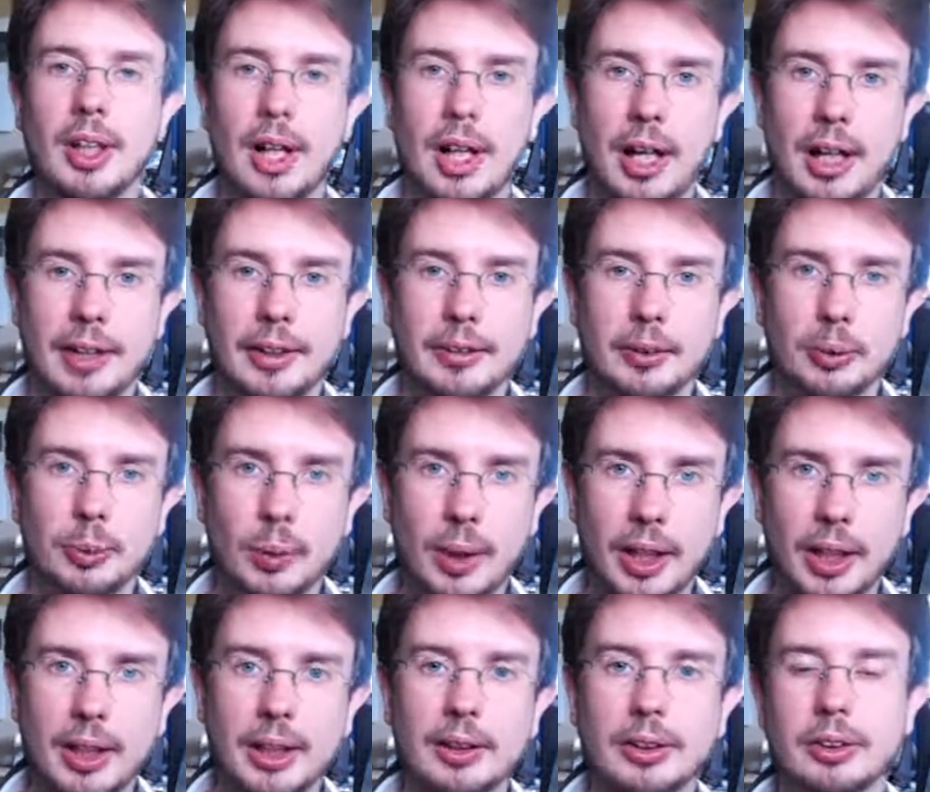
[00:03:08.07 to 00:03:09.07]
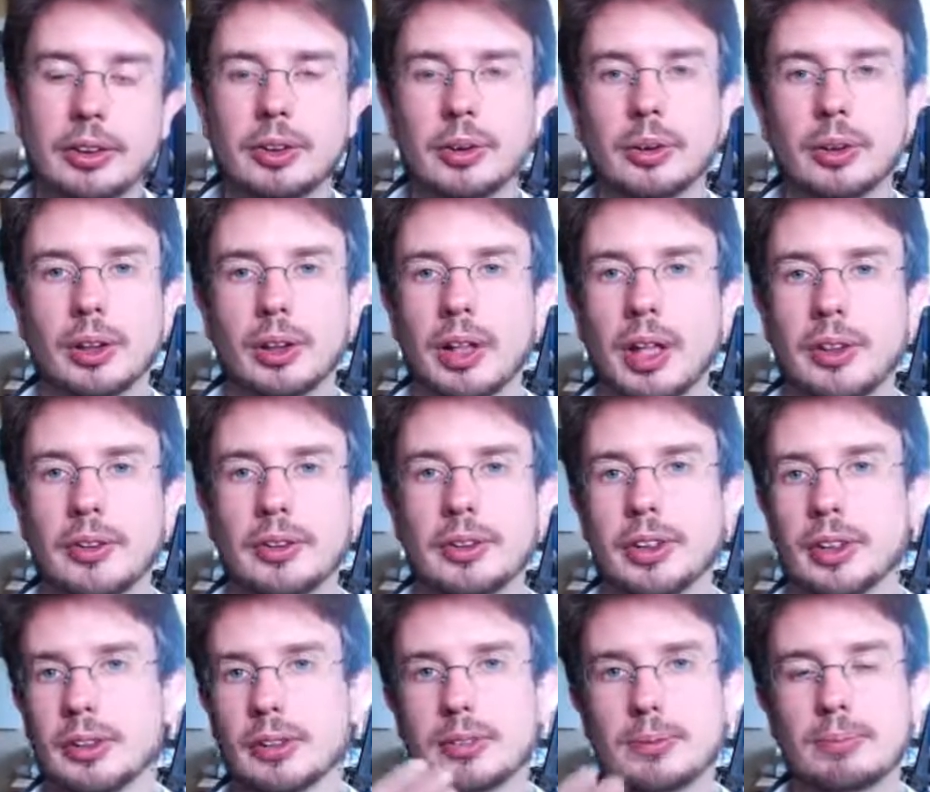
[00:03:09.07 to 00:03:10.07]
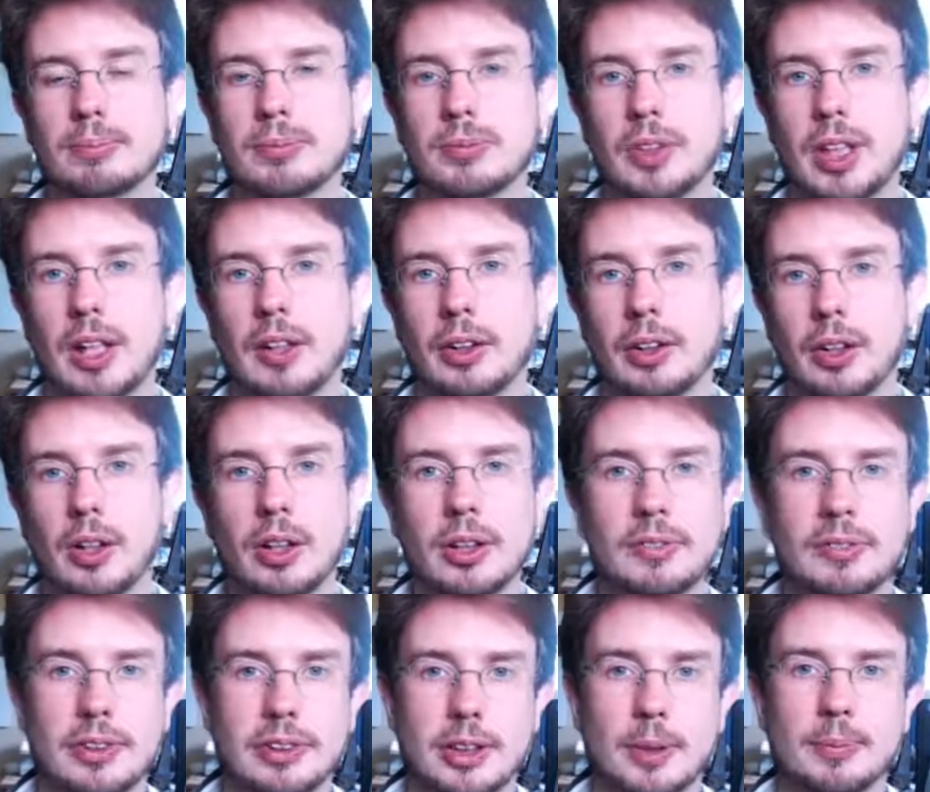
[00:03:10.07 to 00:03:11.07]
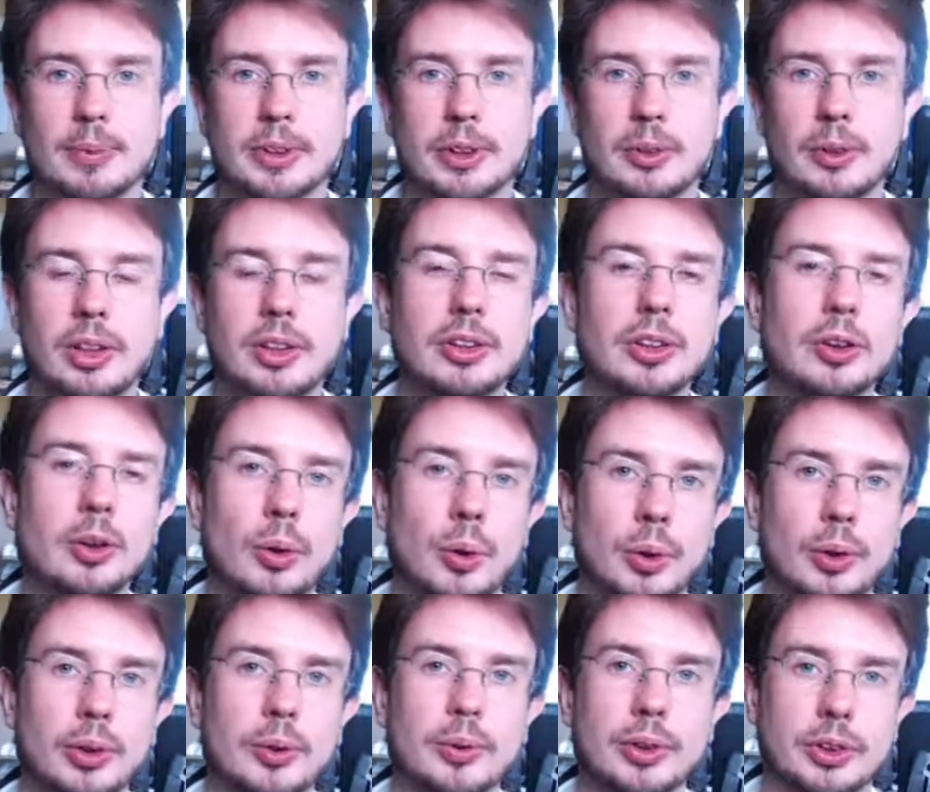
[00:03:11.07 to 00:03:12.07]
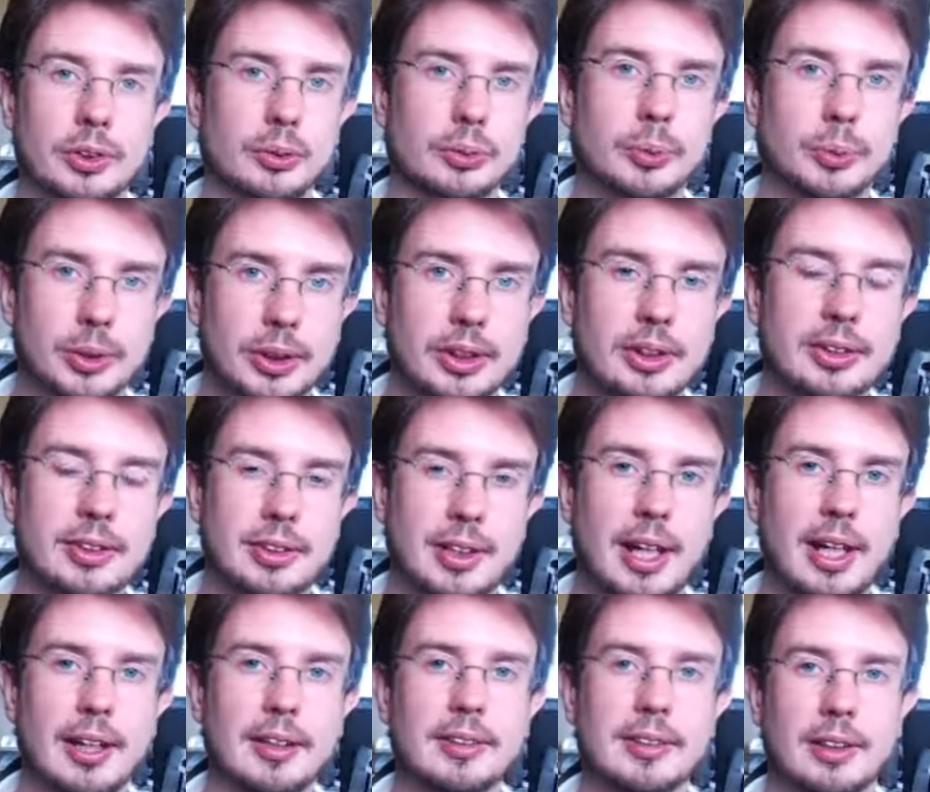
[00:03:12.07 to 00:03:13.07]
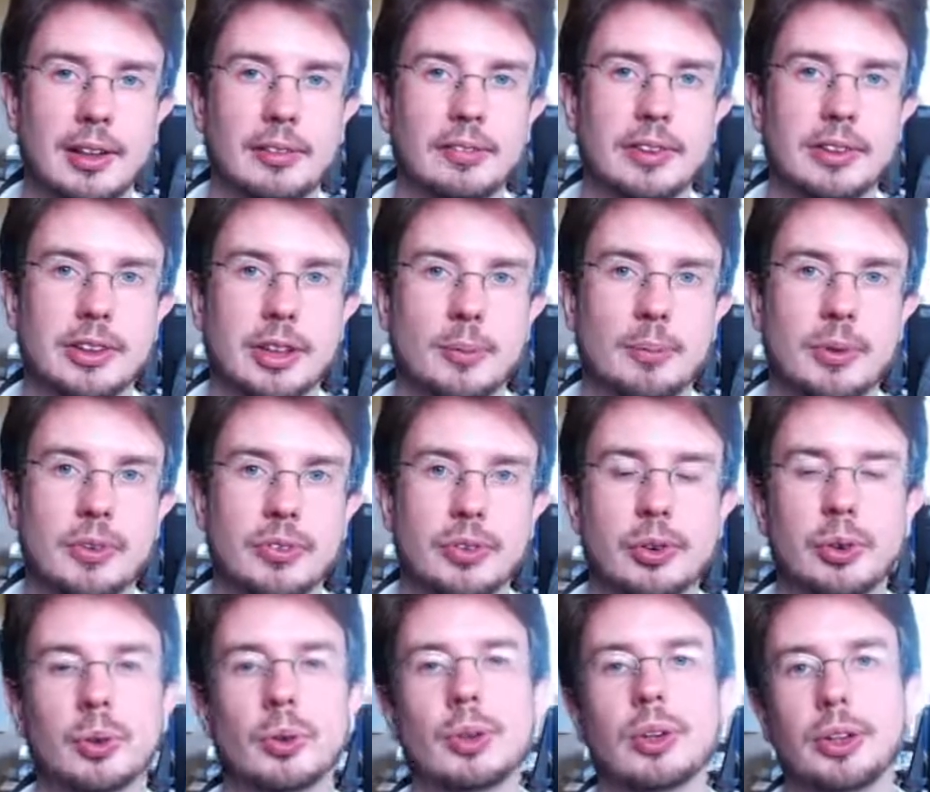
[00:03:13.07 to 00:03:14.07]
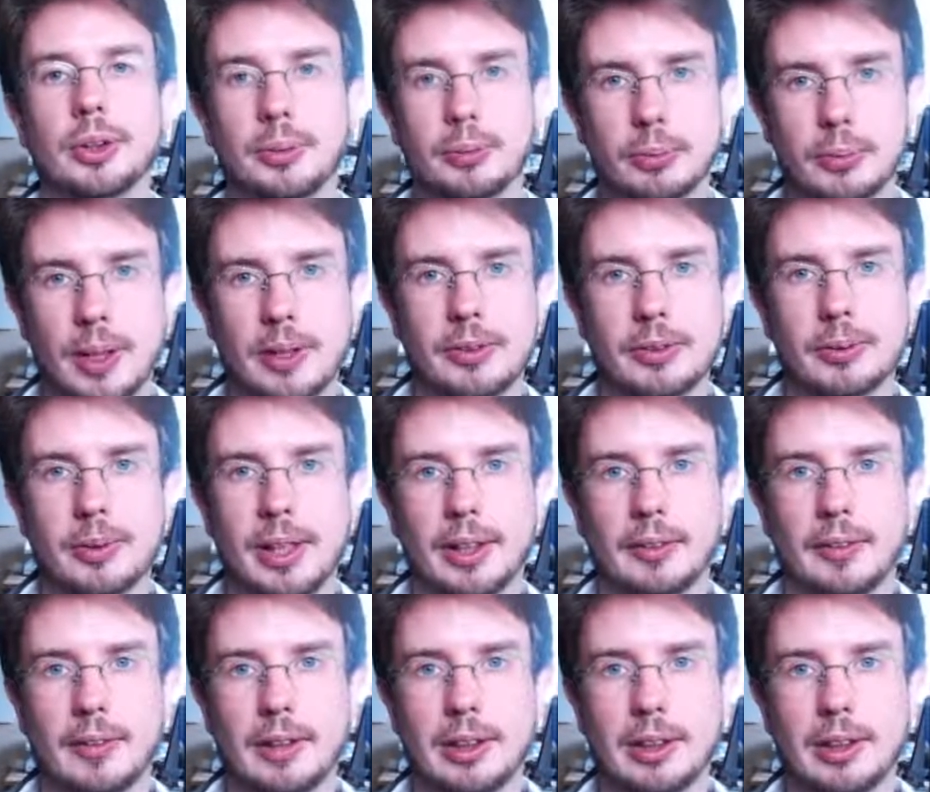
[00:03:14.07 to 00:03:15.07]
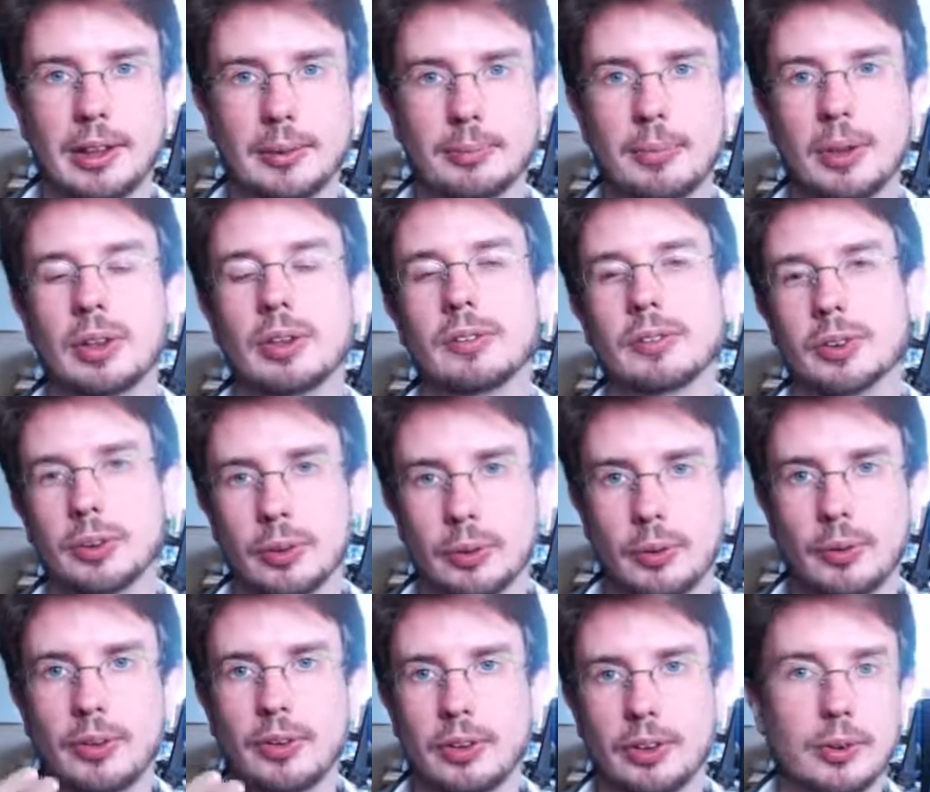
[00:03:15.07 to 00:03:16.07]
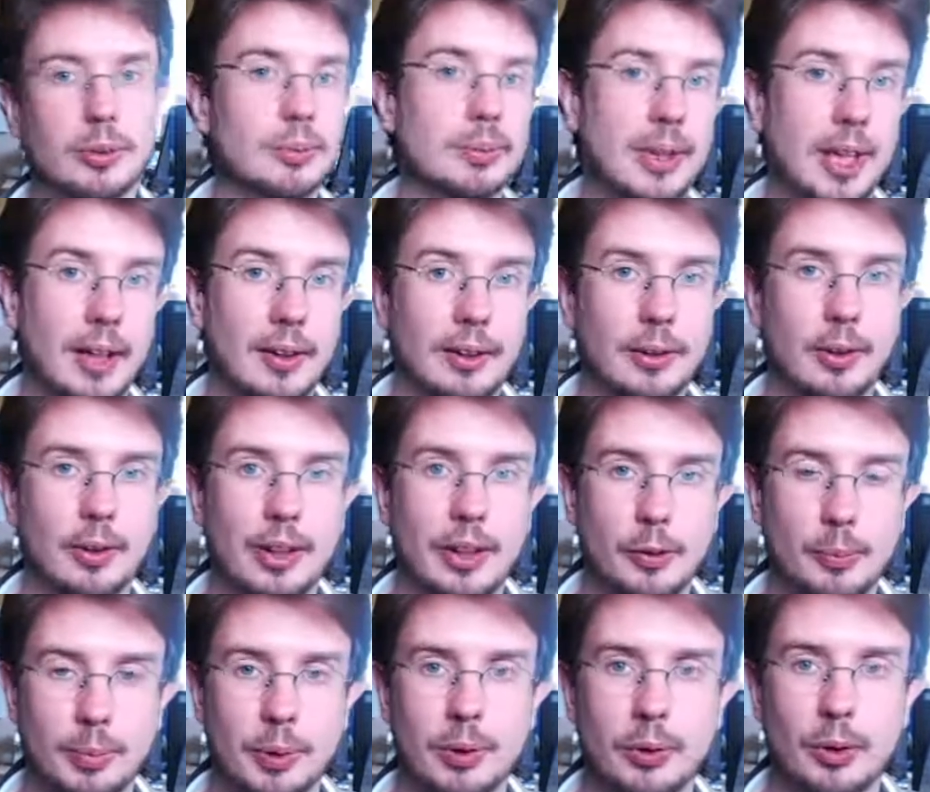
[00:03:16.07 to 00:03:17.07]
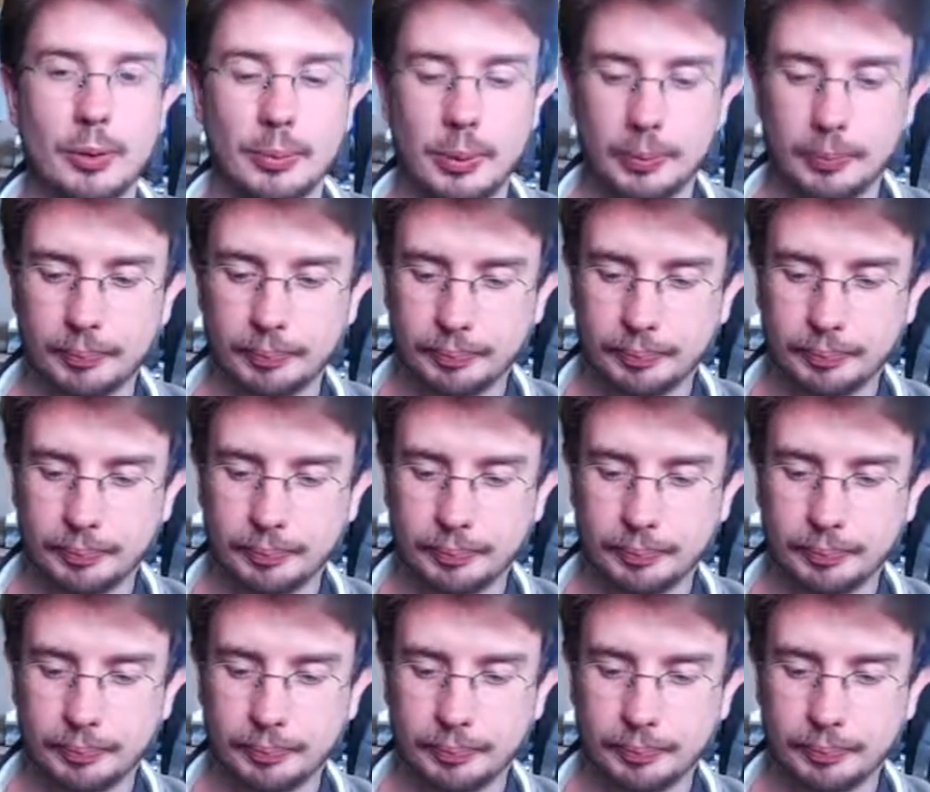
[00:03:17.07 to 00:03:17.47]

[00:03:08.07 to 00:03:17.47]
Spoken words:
Either way, you can either just carry on if it summons the creature, or you just reset if it summons Jurh, you resurrect the Mirror of Truth, and you carry on as per normal.